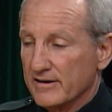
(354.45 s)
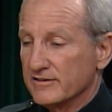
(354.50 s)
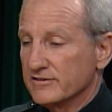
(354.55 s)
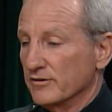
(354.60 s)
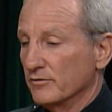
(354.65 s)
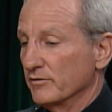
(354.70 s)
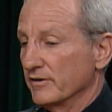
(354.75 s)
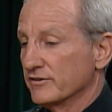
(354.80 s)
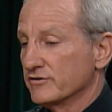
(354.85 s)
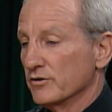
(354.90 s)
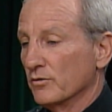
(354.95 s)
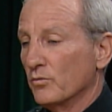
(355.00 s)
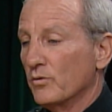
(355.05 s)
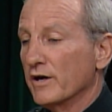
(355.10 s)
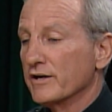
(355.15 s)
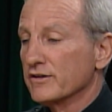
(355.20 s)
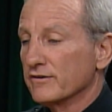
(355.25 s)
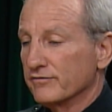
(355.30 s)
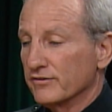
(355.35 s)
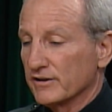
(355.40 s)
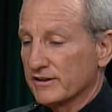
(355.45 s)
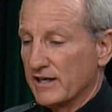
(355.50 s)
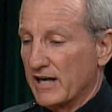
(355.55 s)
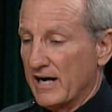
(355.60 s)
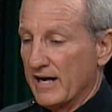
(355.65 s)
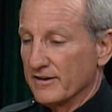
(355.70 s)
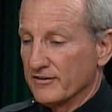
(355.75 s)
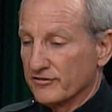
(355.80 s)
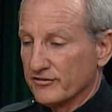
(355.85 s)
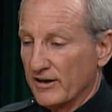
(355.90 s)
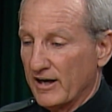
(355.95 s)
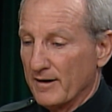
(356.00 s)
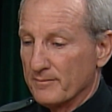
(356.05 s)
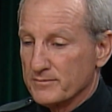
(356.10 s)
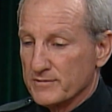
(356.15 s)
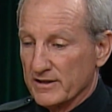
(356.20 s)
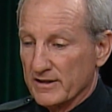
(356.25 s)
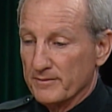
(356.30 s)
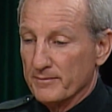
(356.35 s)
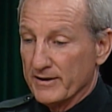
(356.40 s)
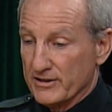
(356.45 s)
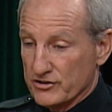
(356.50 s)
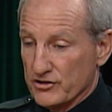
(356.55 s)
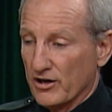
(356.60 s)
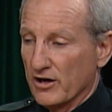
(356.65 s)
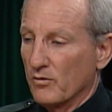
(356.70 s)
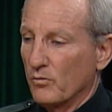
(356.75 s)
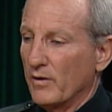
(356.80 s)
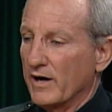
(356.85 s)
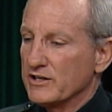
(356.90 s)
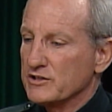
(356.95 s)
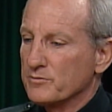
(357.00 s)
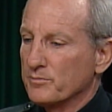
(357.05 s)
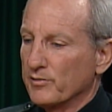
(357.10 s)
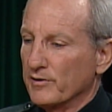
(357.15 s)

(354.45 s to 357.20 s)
So it's a wonderful concept. It's our West